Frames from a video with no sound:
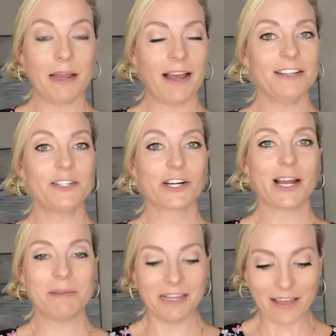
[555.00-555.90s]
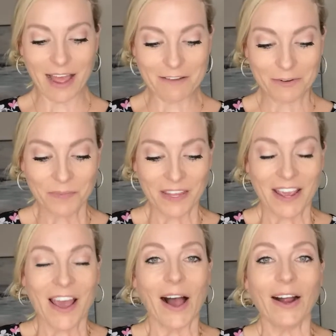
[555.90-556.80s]
my eyes are coming alive.
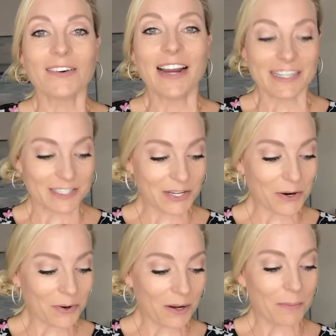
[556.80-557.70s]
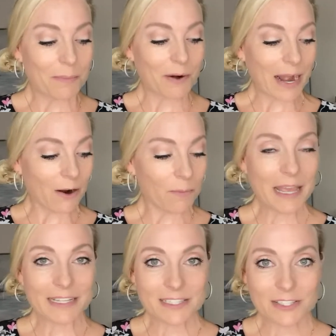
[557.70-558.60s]
All right, so brow
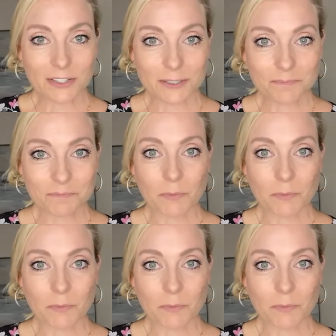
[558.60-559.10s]
pencil,